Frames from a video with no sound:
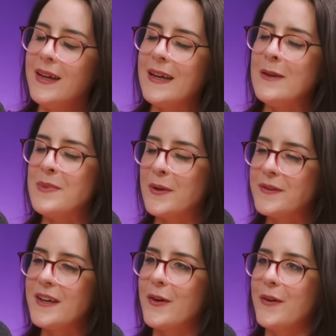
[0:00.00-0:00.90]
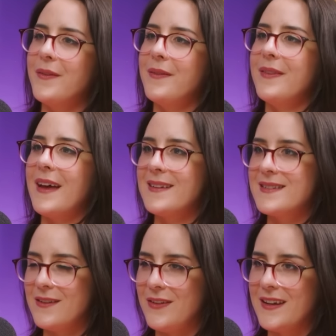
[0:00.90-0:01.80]
In building on that
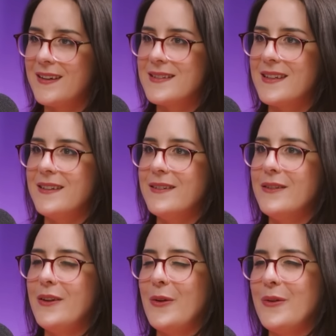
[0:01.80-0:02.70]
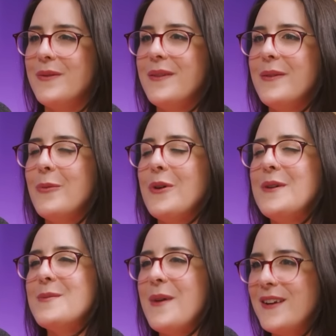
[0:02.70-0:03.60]
civics and, what
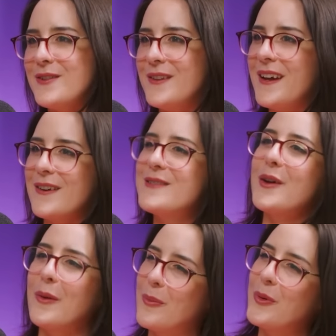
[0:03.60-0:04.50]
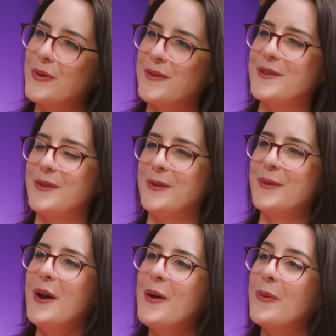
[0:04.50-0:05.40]
you speak to there is so important to
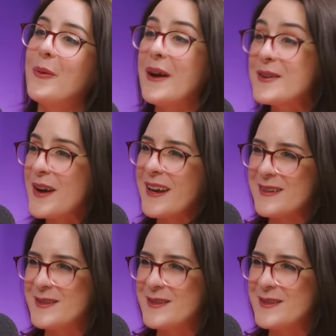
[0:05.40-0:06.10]
what we're trying to